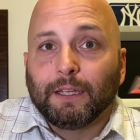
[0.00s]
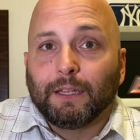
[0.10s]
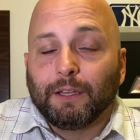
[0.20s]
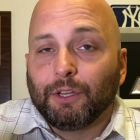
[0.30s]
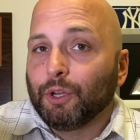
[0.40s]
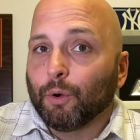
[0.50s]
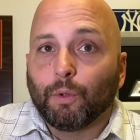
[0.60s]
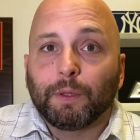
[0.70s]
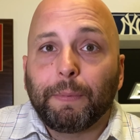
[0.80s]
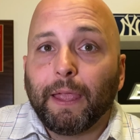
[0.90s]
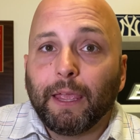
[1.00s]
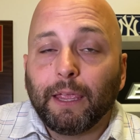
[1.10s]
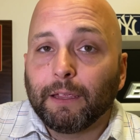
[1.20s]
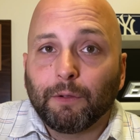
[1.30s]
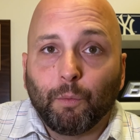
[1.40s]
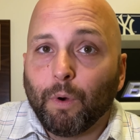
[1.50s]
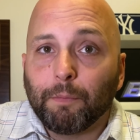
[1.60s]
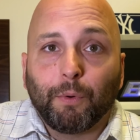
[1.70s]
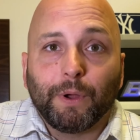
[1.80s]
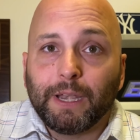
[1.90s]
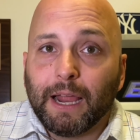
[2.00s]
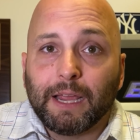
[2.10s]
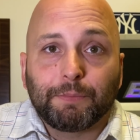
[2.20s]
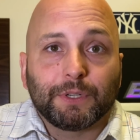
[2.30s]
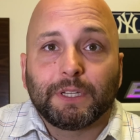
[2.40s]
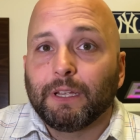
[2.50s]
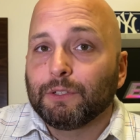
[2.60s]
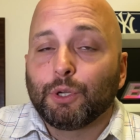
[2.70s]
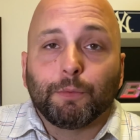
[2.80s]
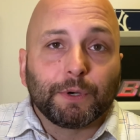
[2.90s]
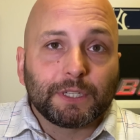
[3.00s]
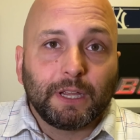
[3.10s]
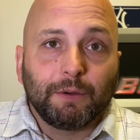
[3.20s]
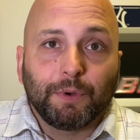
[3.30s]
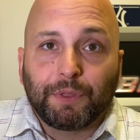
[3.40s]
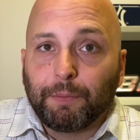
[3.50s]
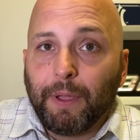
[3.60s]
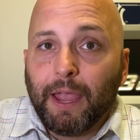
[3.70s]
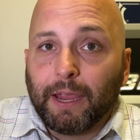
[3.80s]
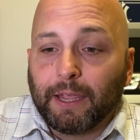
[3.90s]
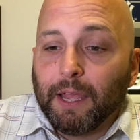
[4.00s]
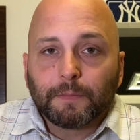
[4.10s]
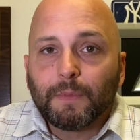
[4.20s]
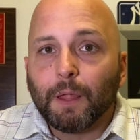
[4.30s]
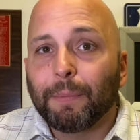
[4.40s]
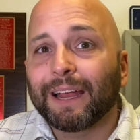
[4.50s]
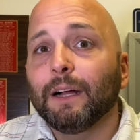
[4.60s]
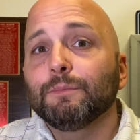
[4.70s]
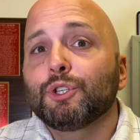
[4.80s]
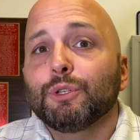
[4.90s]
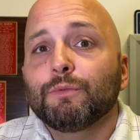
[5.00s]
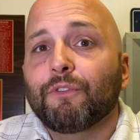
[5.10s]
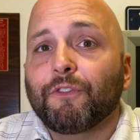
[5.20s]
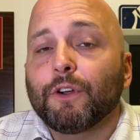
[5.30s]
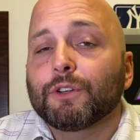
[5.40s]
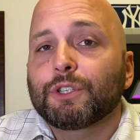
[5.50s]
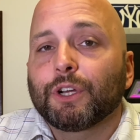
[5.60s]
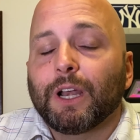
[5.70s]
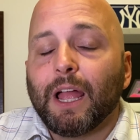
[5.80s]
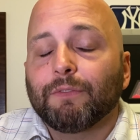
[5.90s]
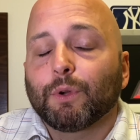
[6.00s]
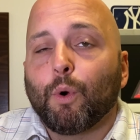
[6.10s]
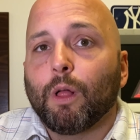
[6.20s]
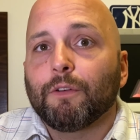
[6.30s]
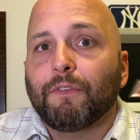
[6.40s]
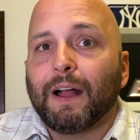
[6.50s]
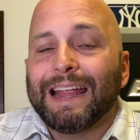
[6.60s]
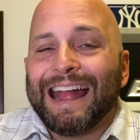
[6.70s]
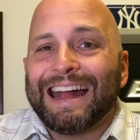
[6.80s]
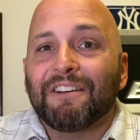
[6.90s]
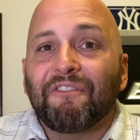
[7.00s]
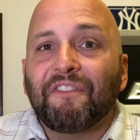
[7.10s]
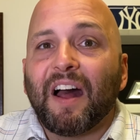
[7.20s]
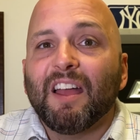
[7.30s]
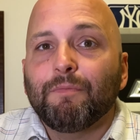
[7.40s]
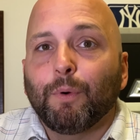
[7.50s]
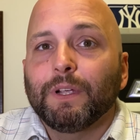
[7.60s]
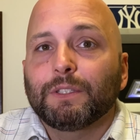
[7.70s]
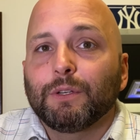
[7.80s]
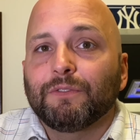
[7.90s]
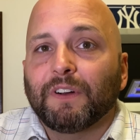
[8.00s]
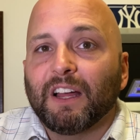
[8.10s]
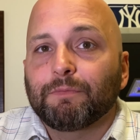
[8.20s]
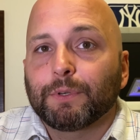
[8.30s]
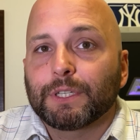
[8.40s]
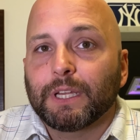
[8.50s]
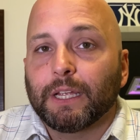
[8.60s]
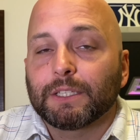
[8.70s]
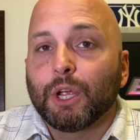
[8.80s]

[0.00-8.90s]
you're only paying 1.9%, 2% with the bank. But come June 1st, you're going to have to qualify at 5.25%,